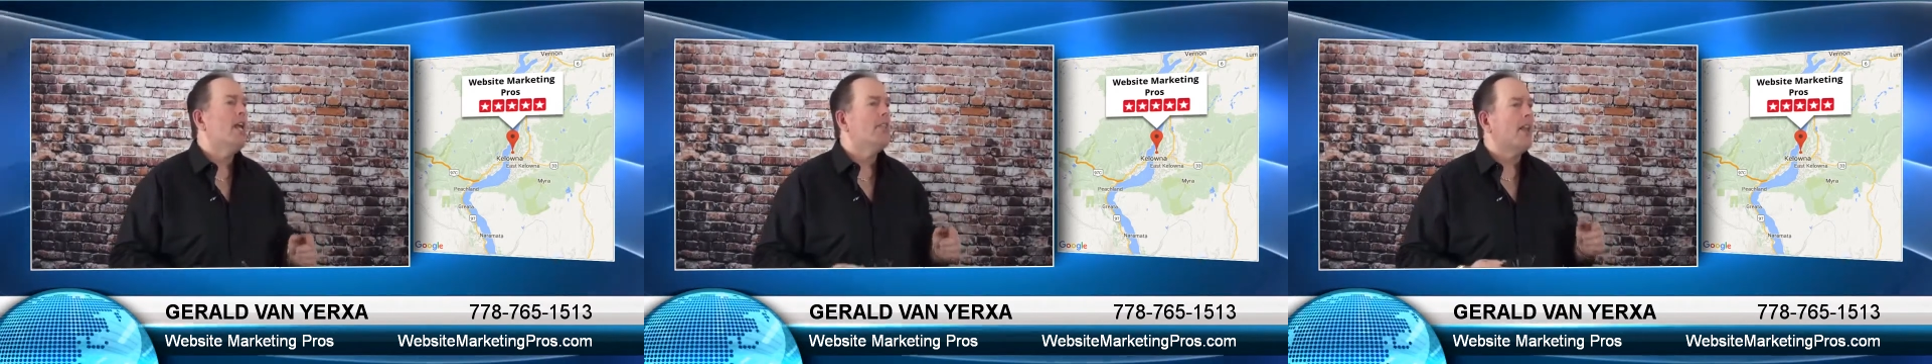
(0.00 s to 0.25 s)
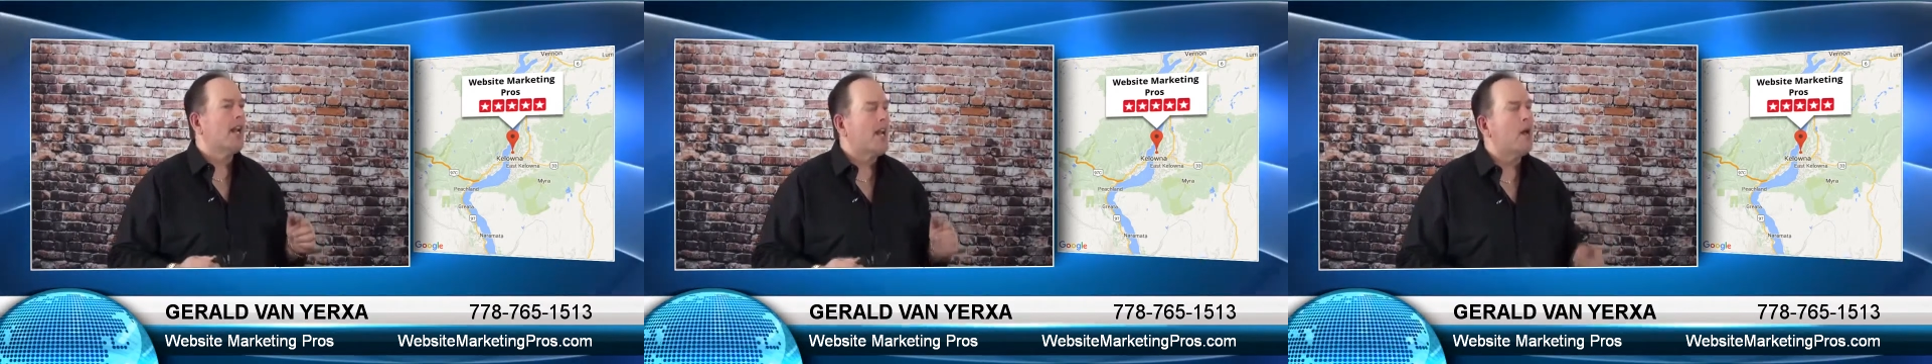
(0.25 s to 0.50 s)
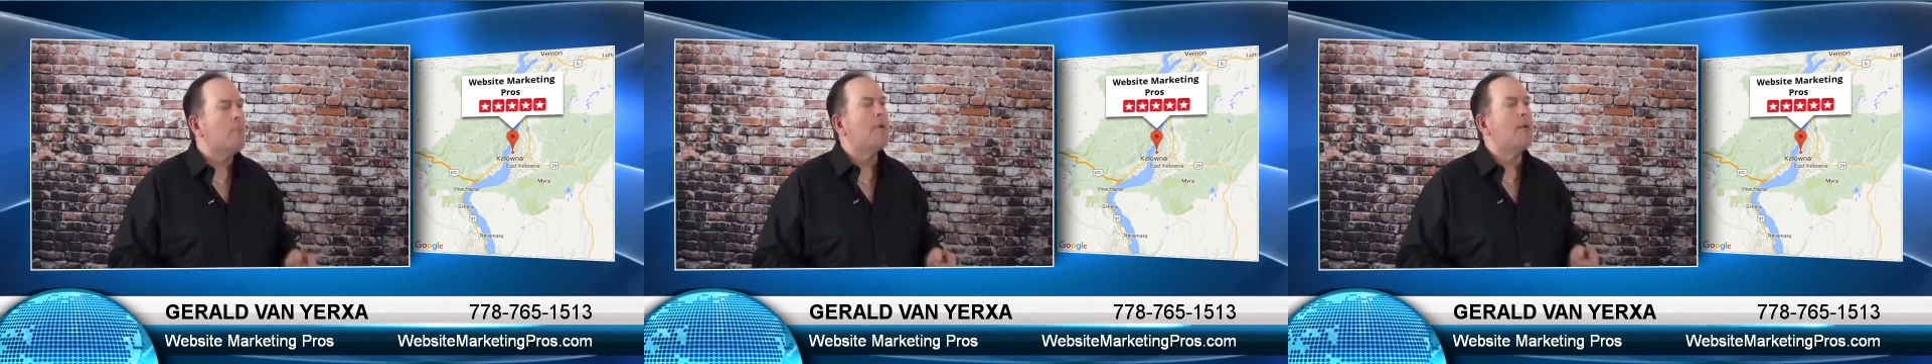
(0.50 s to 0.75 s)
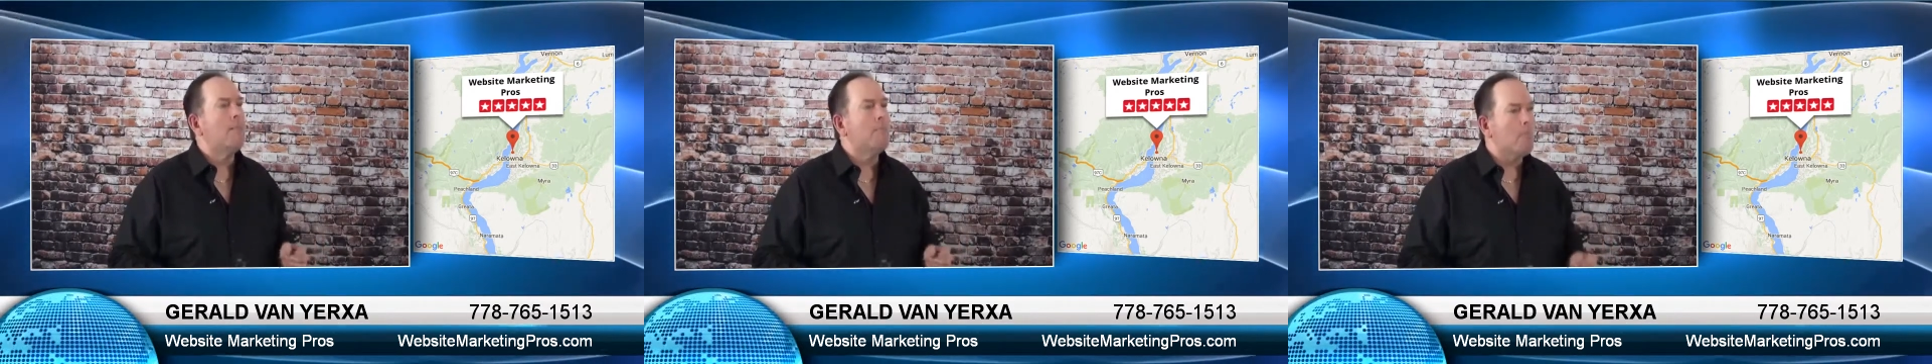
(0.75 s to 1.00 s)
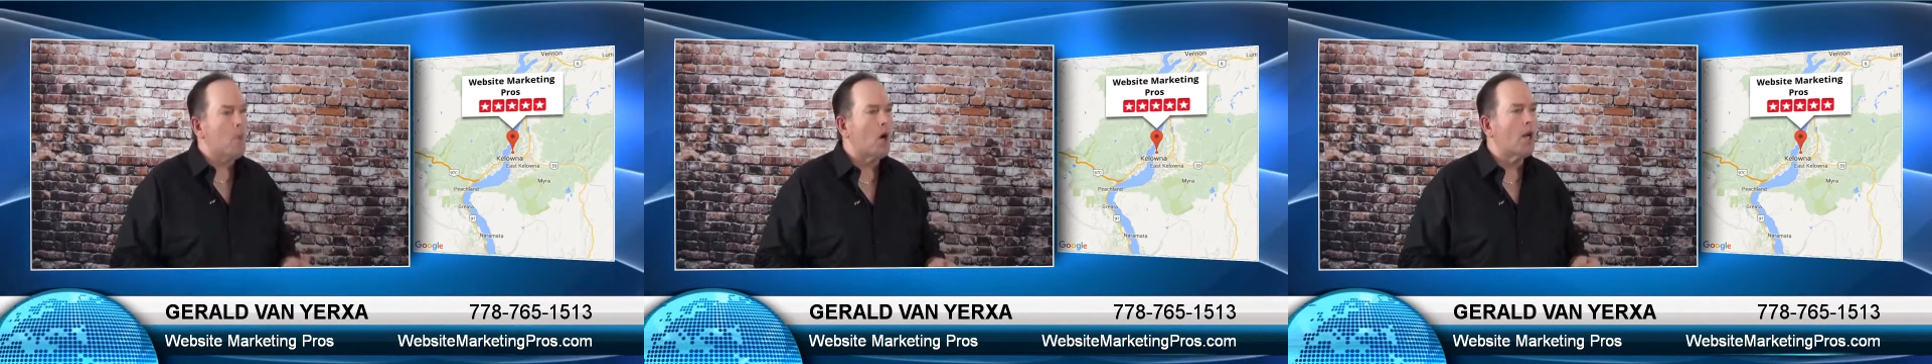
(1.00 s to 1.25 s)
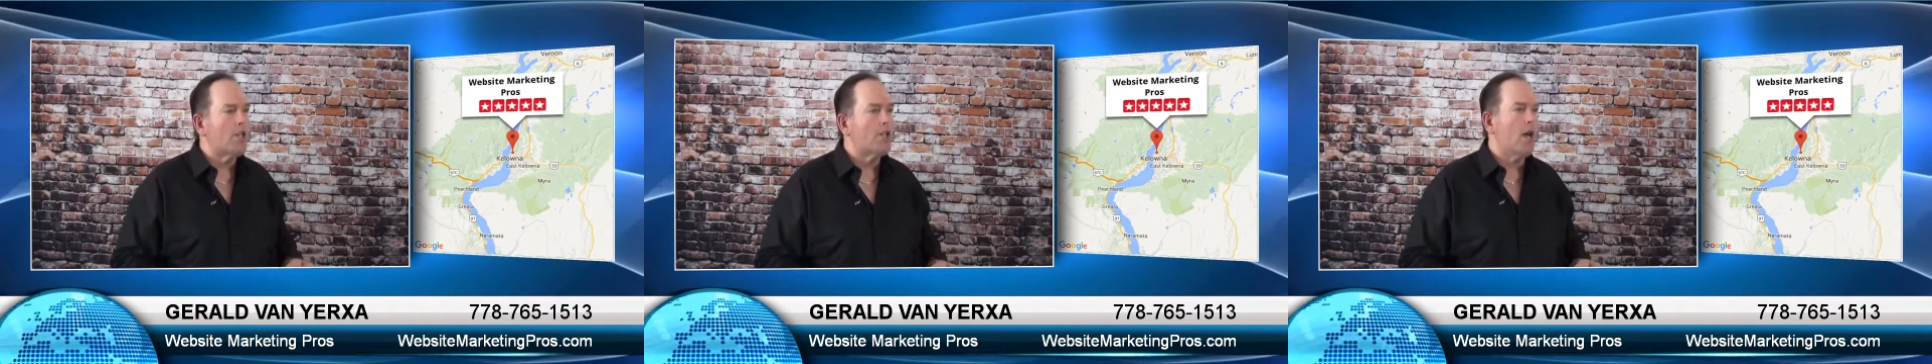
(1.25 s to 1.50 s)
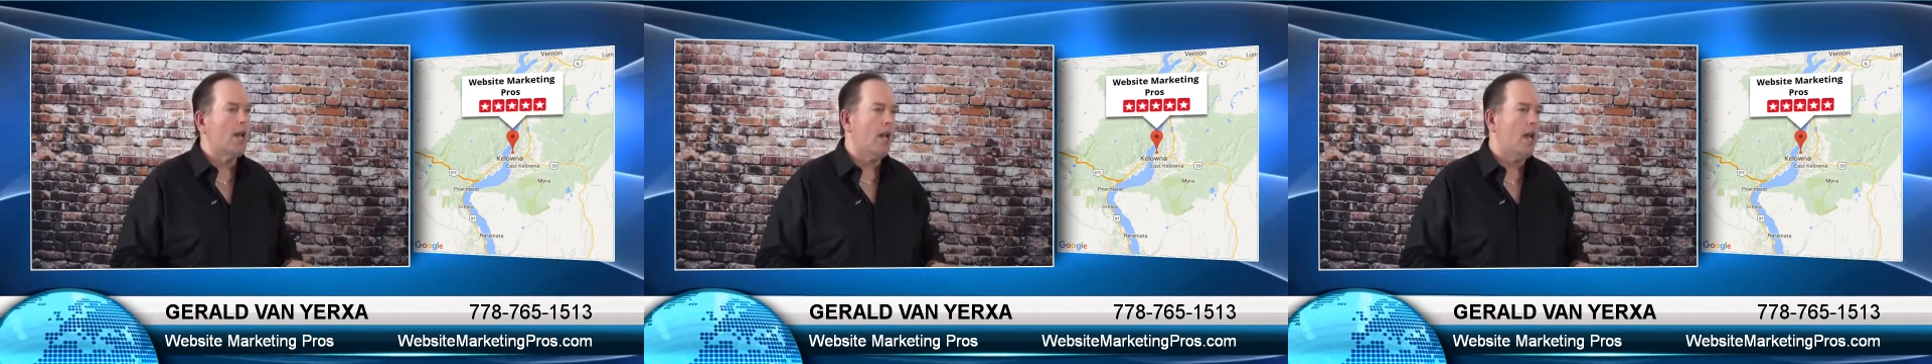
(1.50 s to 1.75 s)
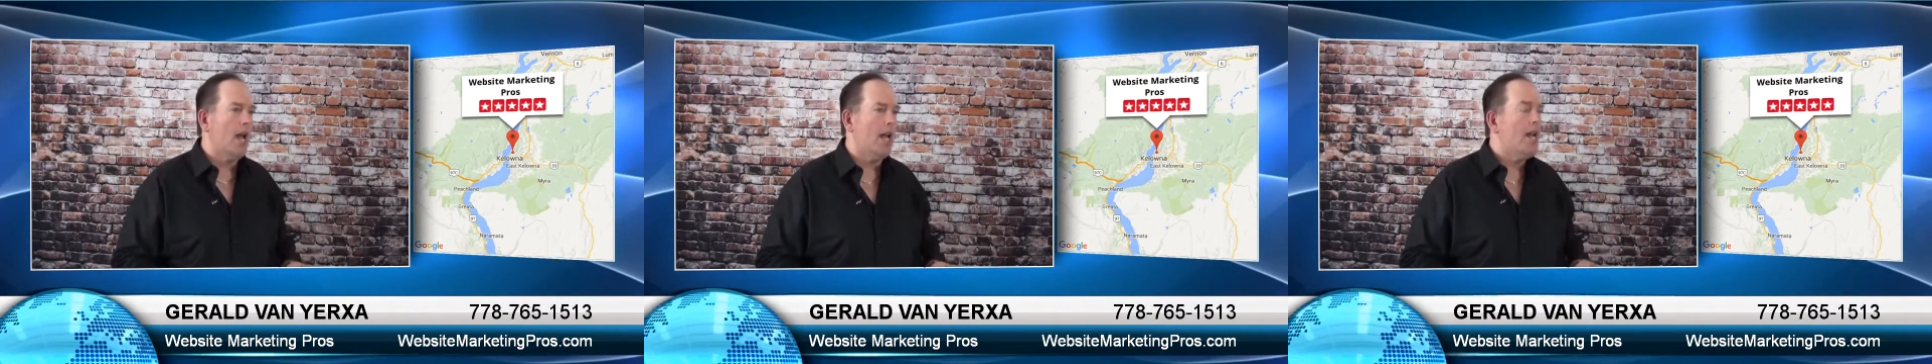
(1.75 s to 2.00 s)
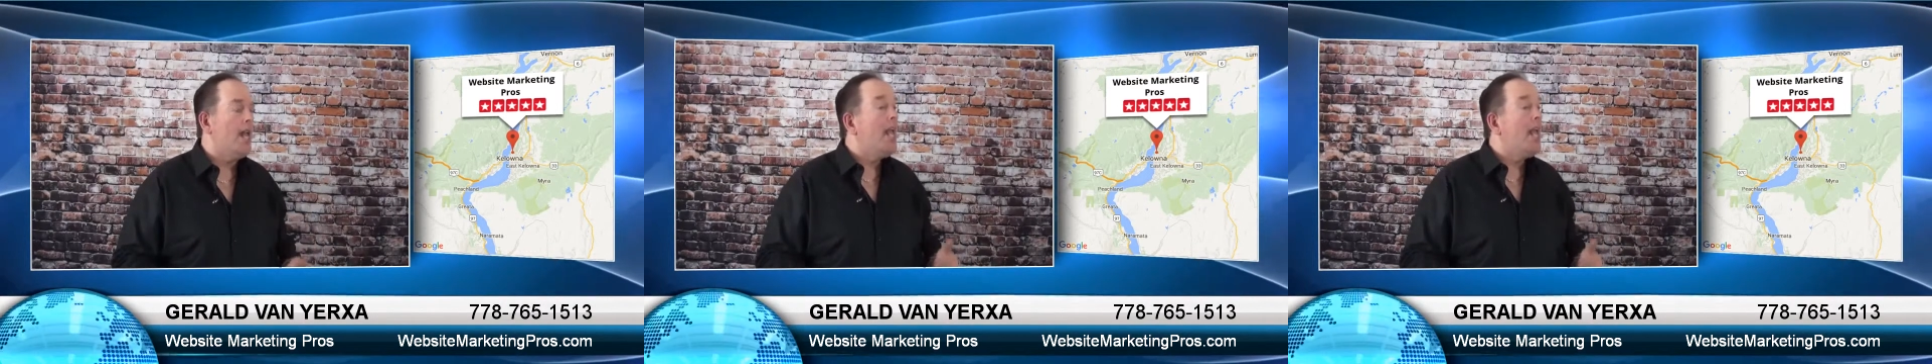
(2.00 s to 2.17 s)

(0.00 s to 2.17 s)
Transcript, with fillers: that a company markets online.